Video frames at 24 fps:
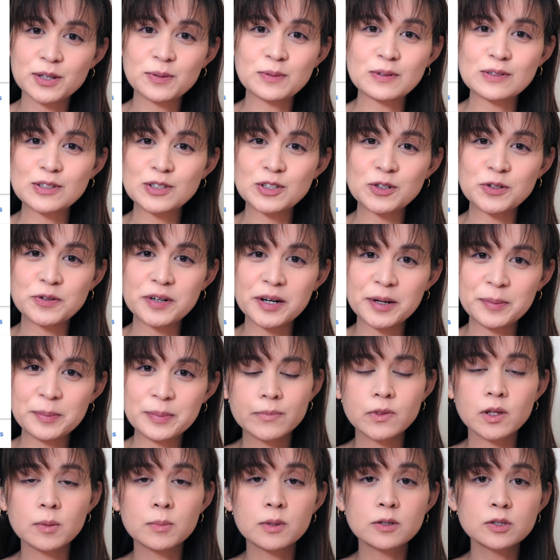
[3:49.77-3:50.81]
will show up.
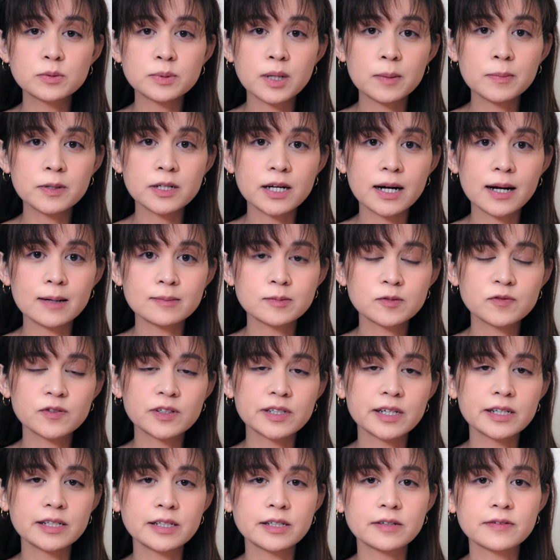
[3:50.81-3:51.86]
The most popular apps for
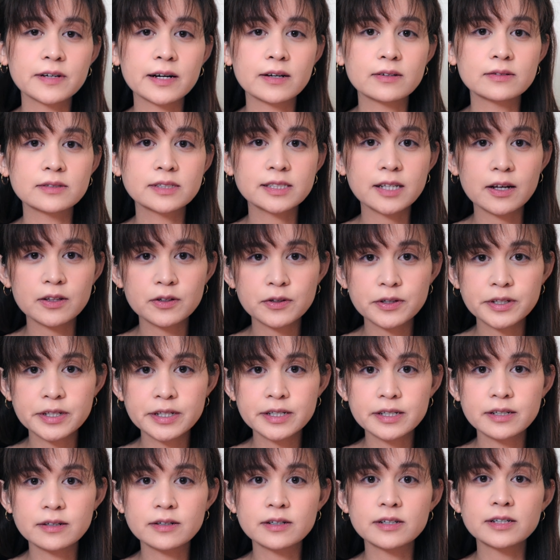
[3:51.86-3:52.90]
getting around South Korea
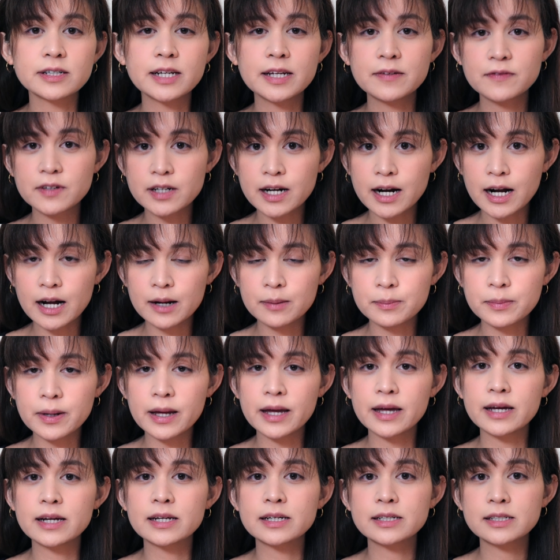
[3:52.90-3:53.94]
are Naver app
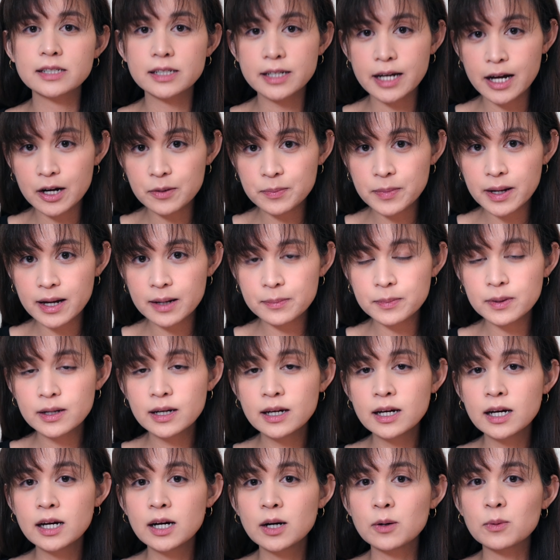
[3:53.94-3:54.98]
and Kakao Map,
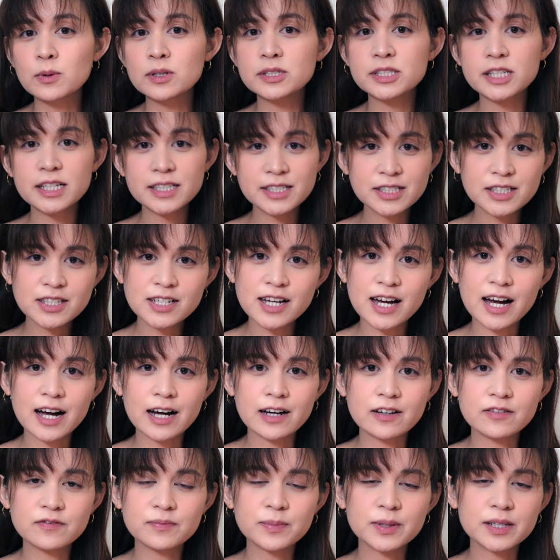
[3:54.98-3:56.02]
which I still
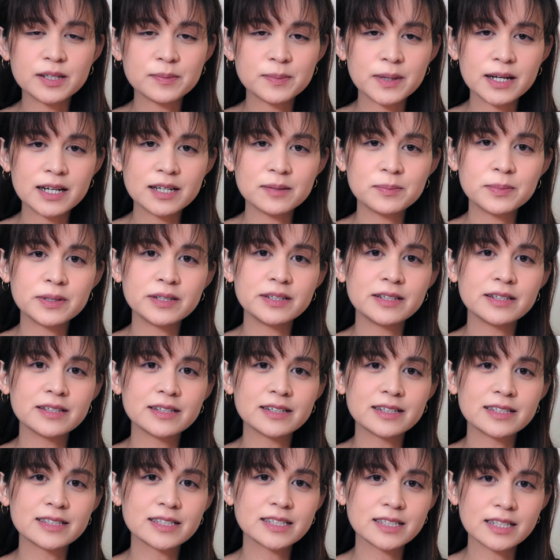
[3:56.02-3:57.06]
have, but in my opinion,
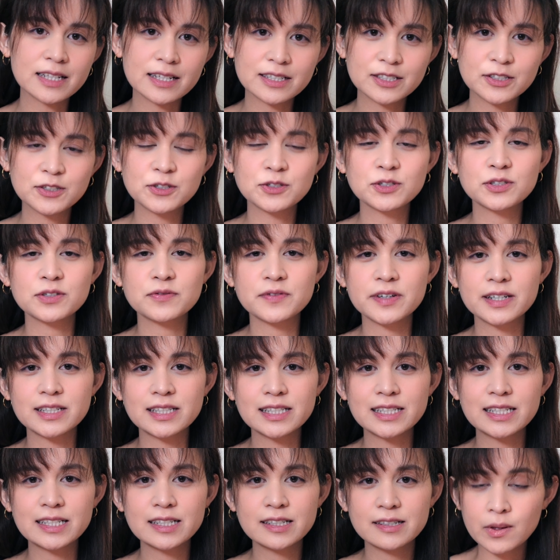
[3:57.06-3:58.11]
it's less
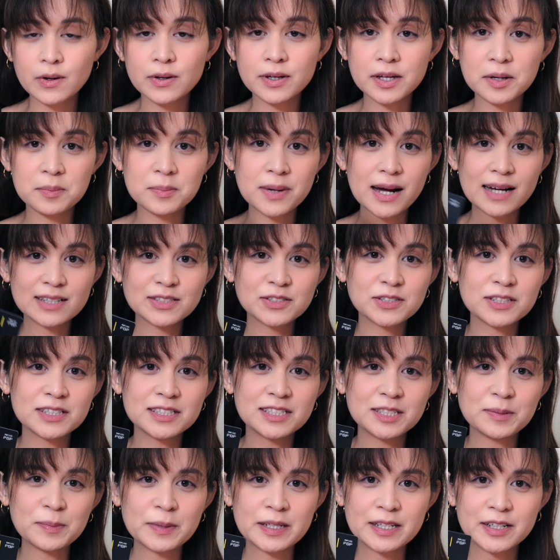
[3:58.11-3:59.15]
user-friendly. Okay, back to the
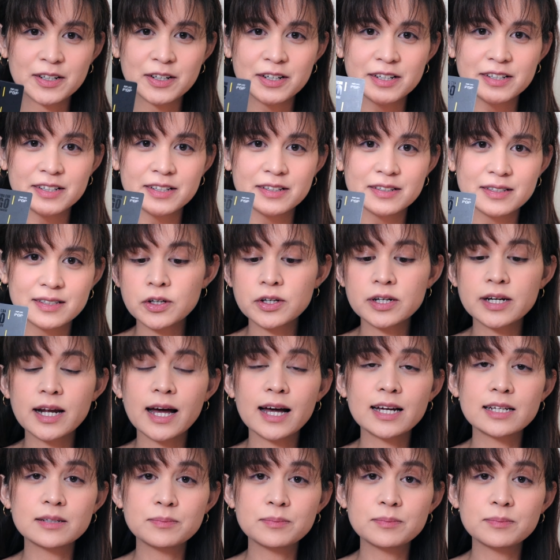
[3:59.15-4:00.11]
T-Money card. You can add